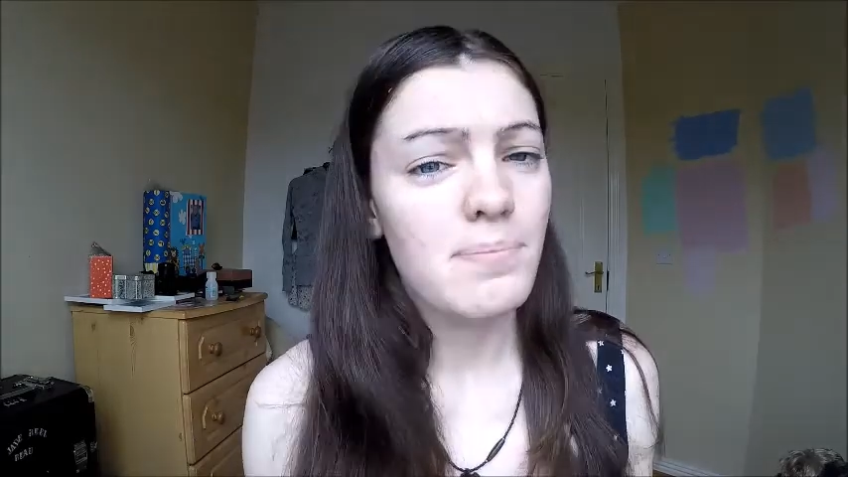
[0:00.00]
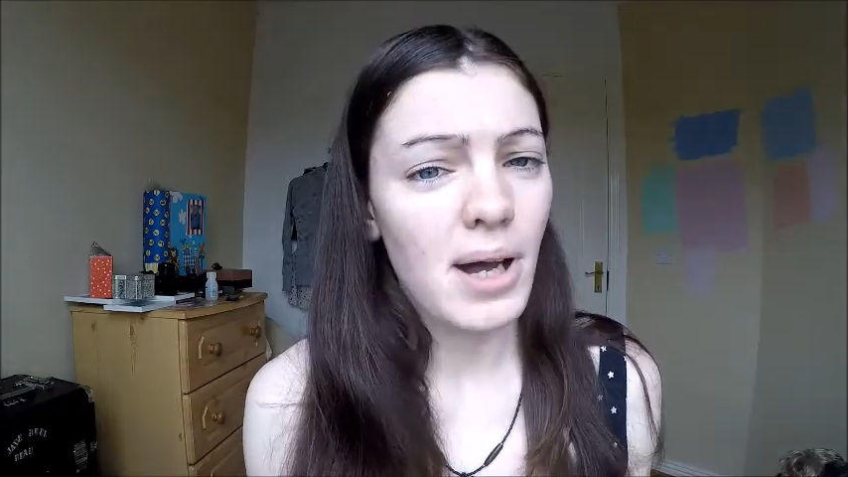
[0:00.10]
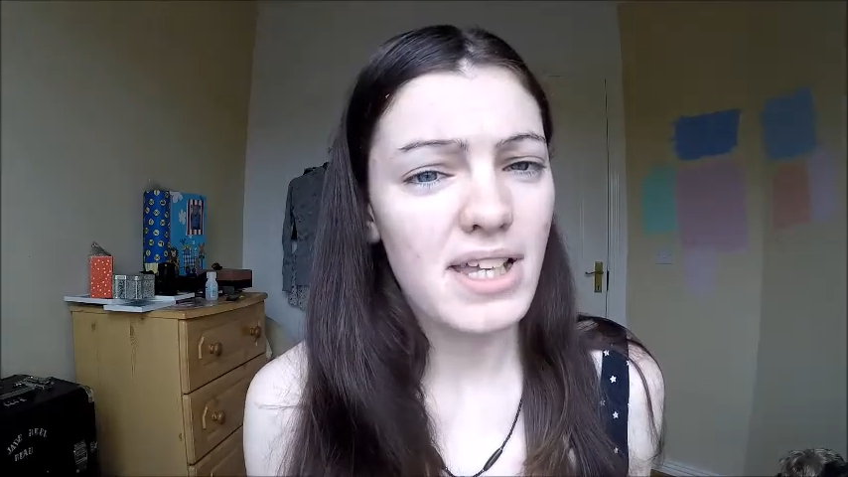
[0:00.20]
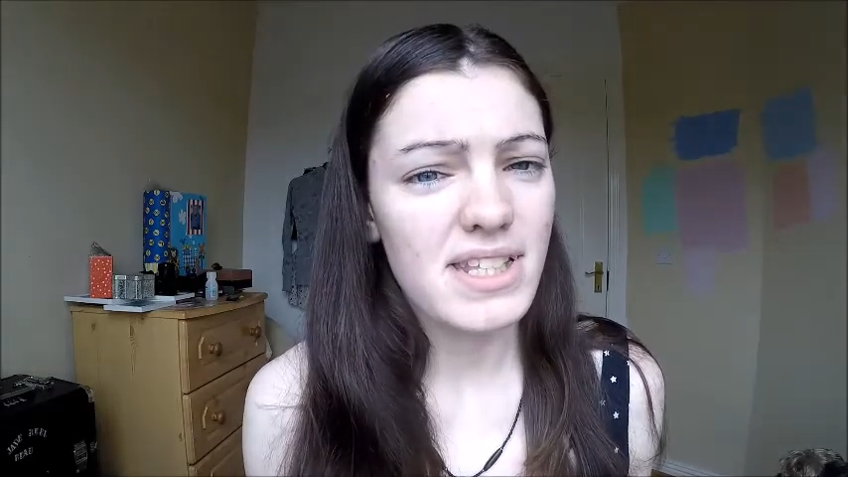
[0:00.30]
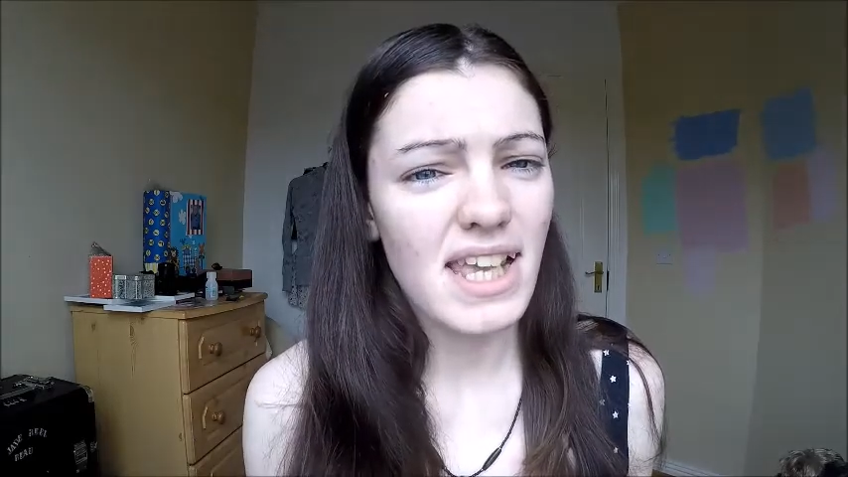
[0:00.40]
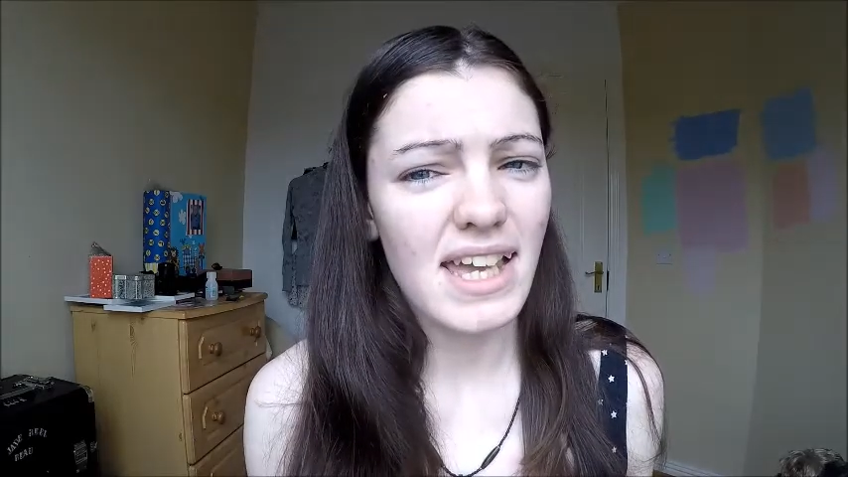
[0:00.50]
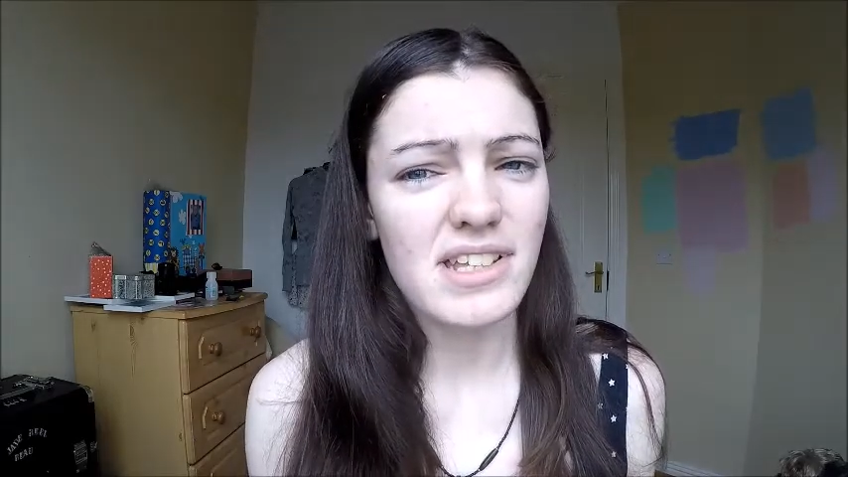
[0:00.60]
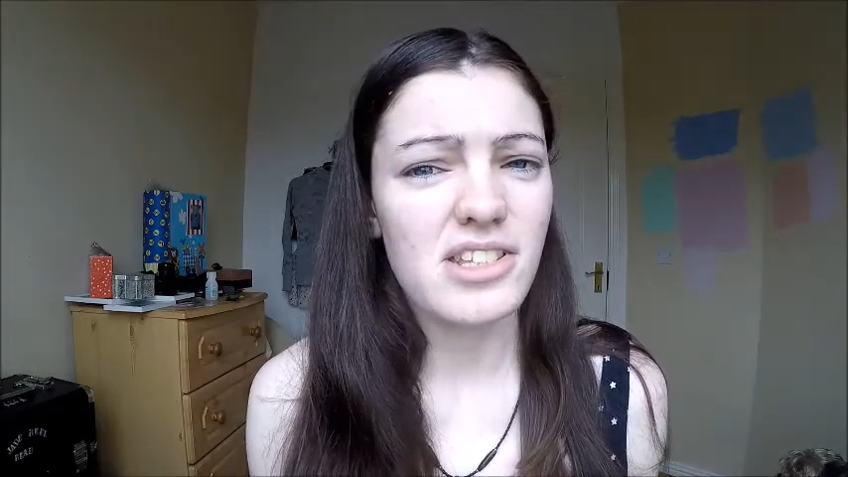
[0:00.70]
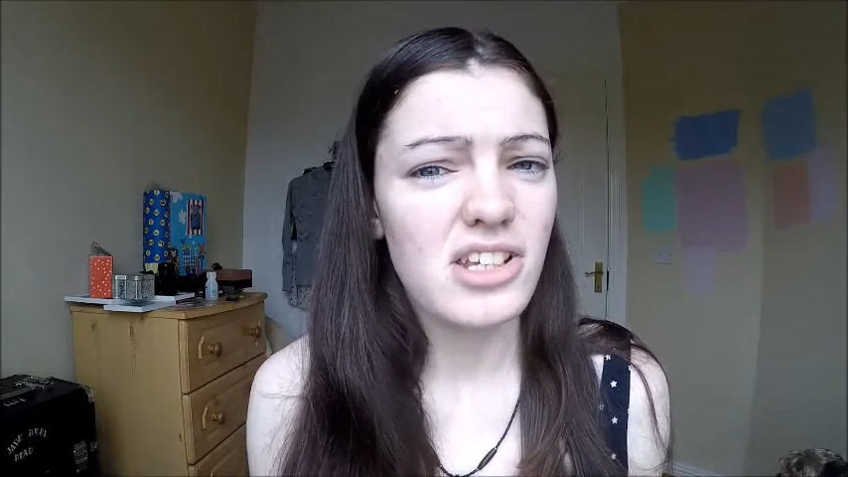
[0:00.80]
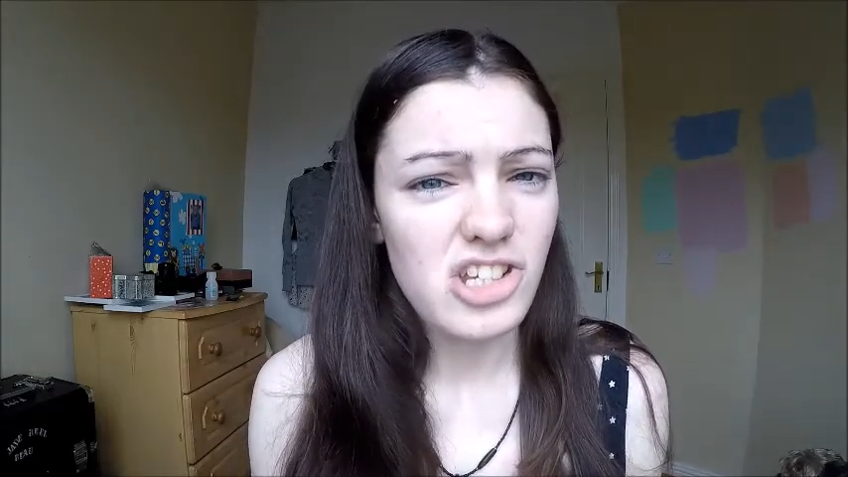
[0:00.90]
Buy a
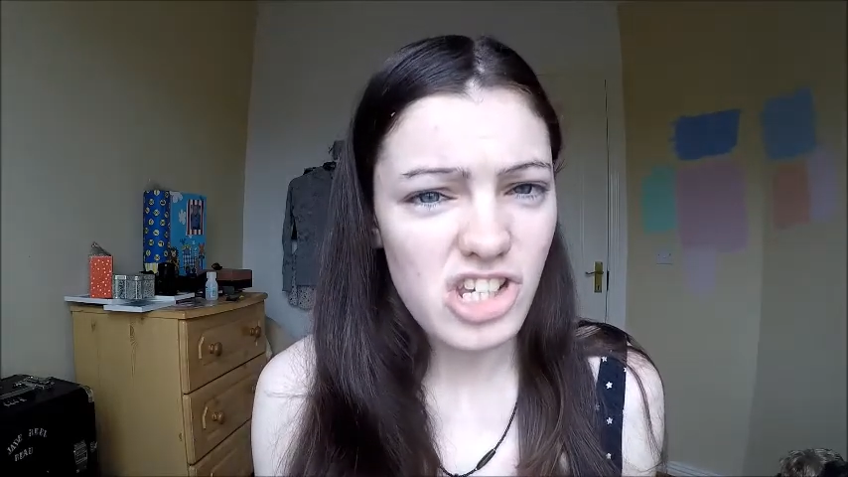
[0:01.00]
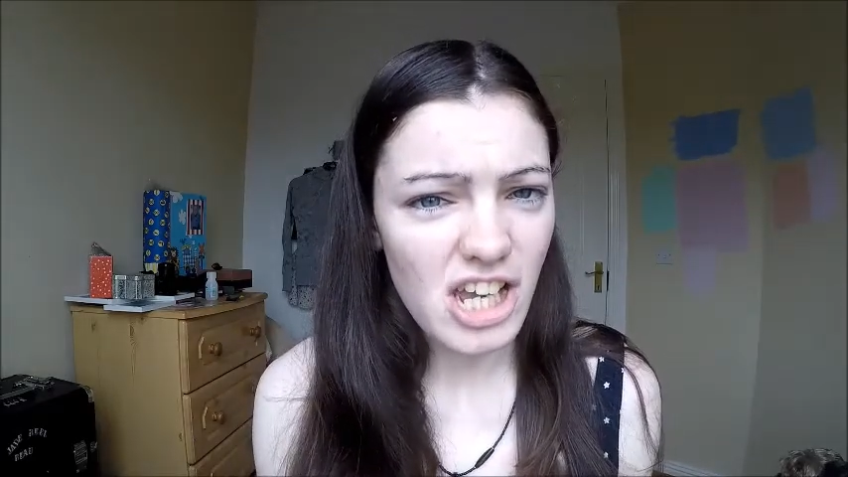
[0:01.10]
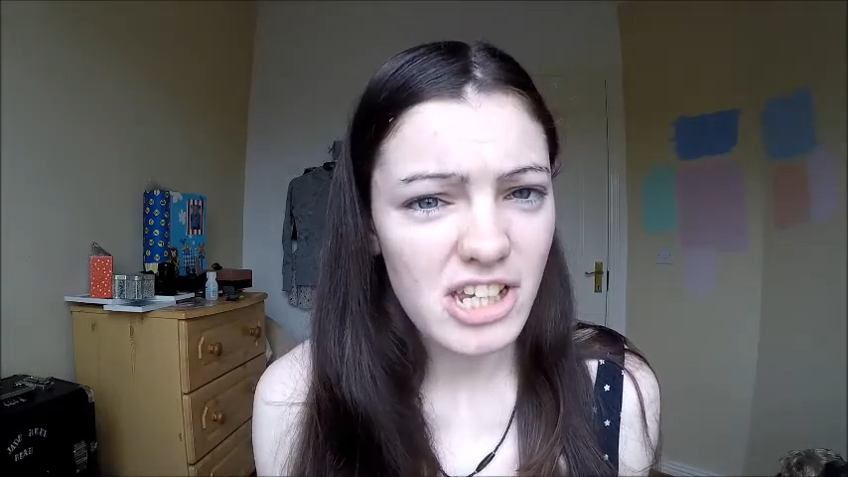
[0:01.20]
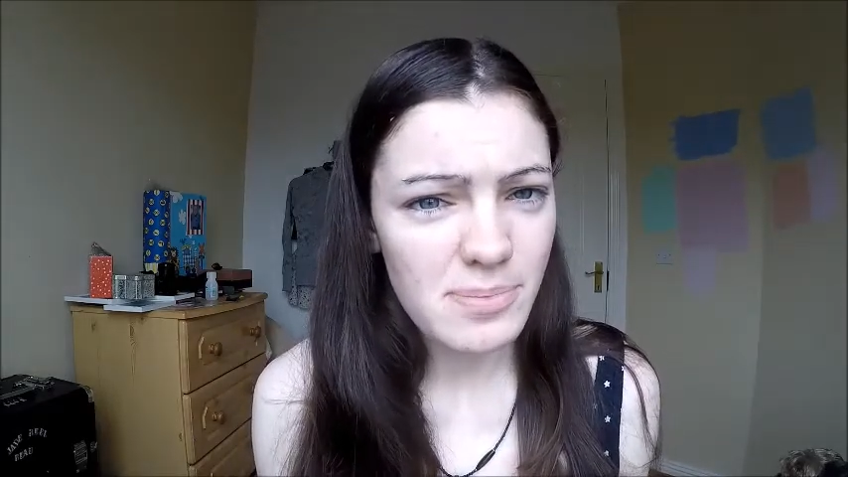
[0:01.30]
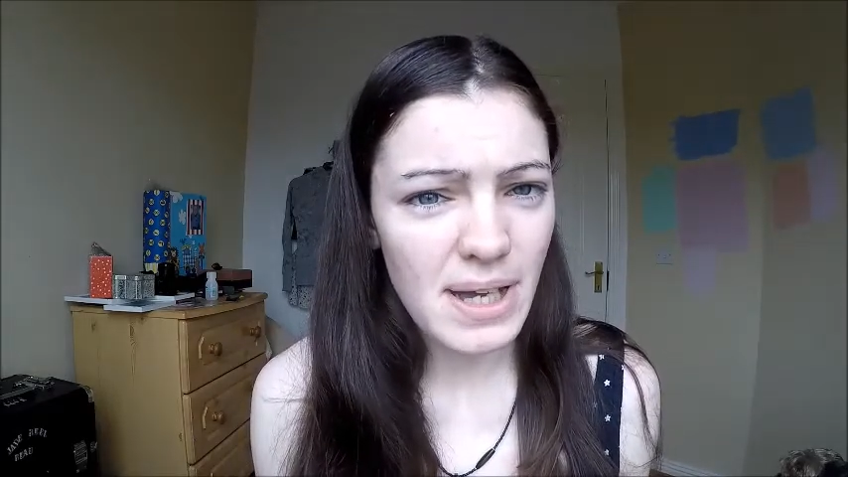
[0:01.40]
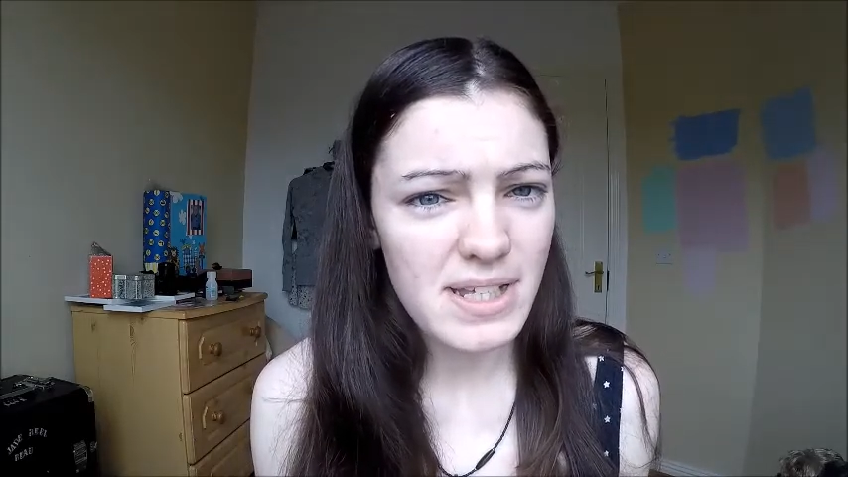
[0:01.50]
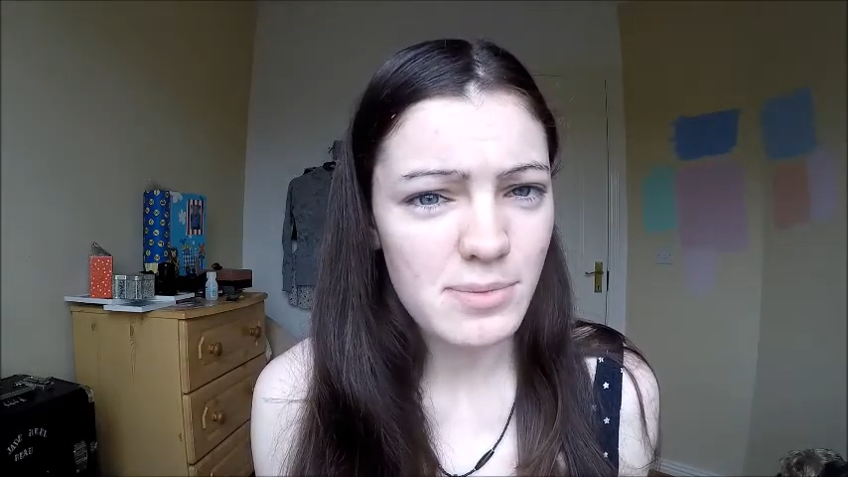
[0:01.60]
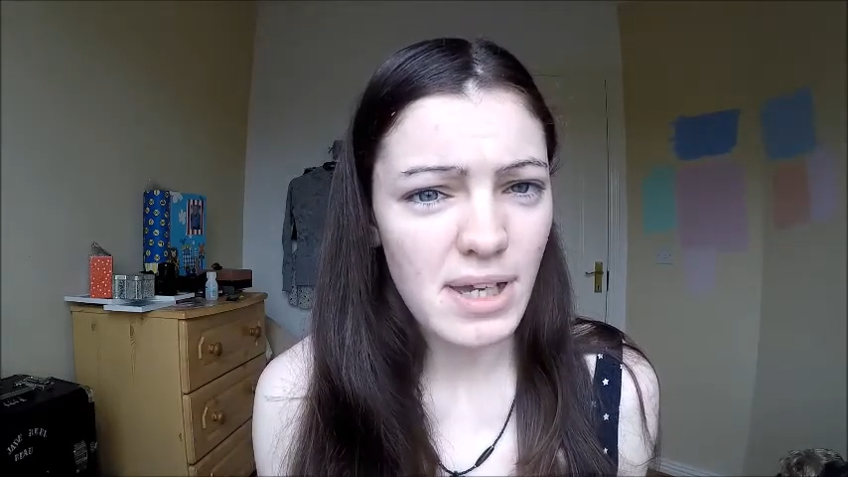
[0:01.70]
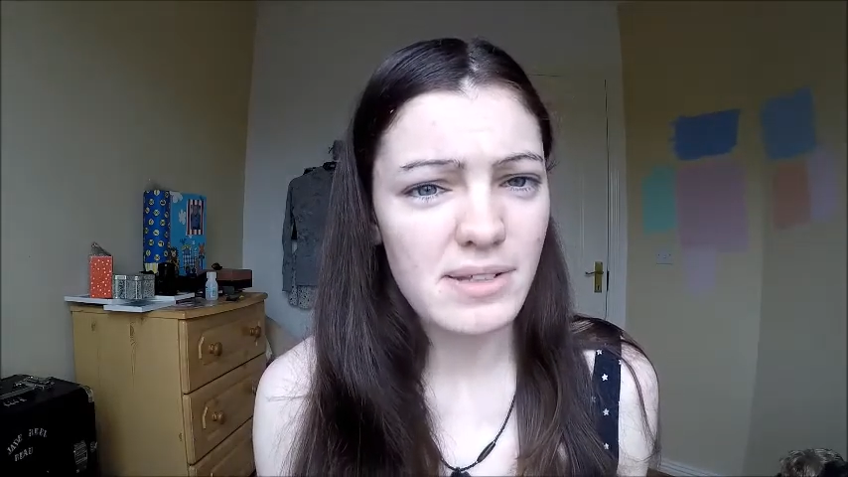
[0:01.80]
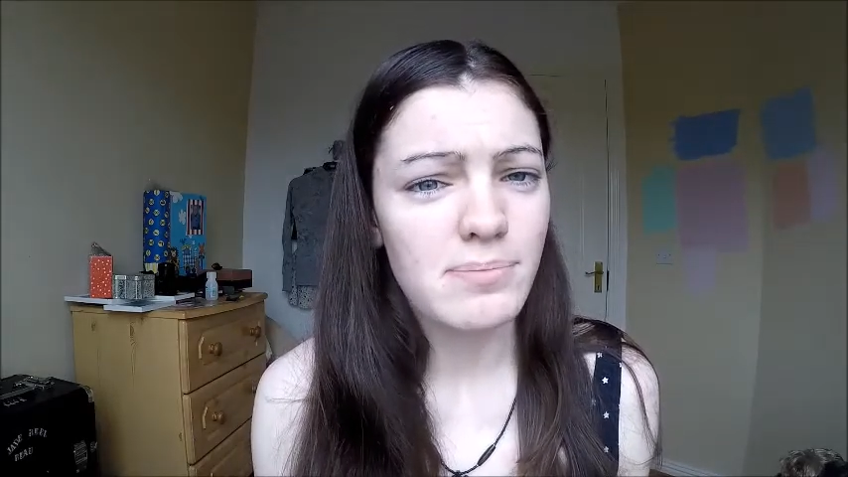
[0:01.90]
scales, check your
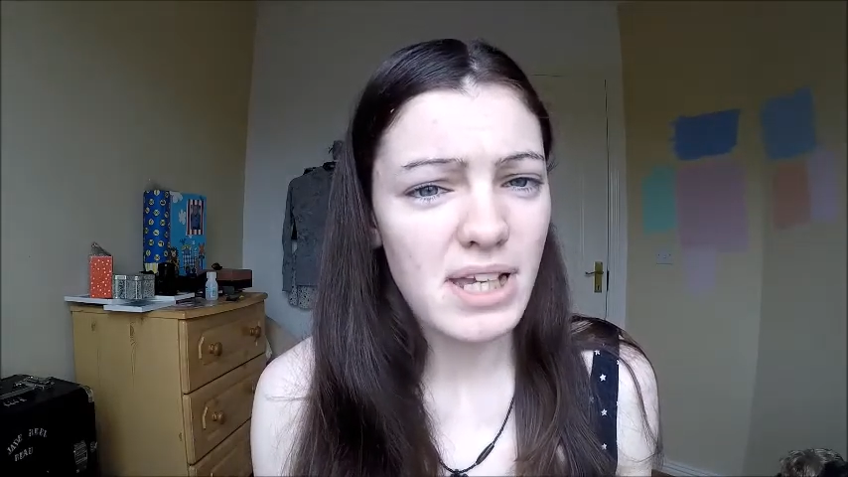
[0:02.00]
bag's weight,